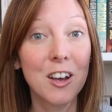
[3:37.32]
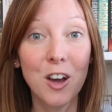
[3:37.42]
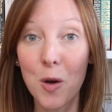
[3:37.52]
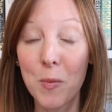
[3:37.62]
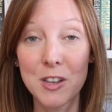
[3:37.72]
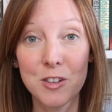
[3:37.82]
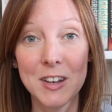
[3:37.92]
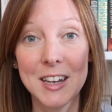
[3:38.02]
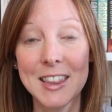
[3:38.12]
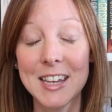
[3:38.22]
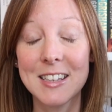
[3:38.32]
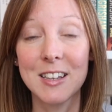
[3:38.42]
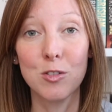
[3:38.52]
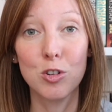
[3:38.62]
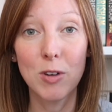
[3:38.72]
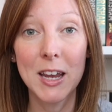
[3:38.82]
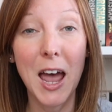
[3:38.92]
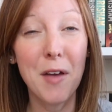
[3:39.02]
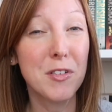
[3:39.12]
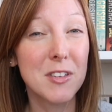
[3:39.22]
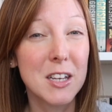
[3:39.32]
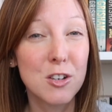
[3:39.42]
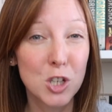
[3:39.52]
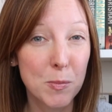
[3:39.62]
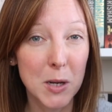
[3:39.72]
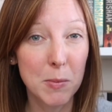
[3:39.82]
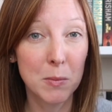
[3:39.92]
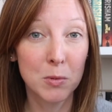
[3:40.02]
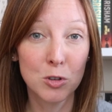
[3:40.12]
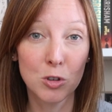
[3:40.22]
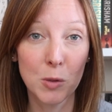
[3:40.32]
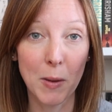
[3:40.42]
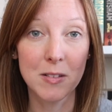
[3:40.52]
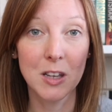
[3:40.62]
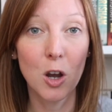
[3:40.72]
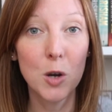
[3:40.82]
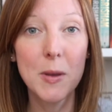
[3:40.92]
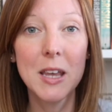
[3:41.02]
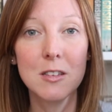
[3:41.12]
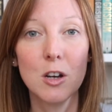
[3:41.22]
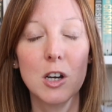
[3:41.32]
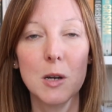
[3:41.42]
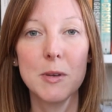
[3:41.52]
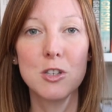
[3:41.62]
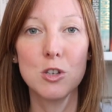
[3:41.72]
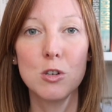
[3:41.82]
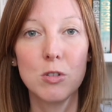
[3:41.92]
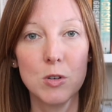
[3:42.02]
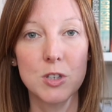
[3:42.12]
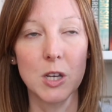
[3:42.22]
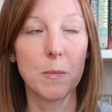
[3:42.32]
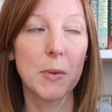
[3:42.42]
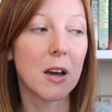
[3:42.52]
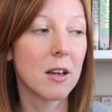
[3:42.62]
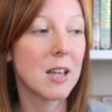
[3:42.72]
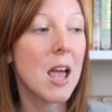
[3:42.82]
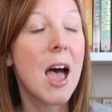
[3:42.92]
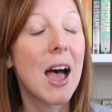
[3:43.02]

can't wait to read it, think it sounds great. Haven't seen too many people talk about it, hoping it's not going to be too gruesome because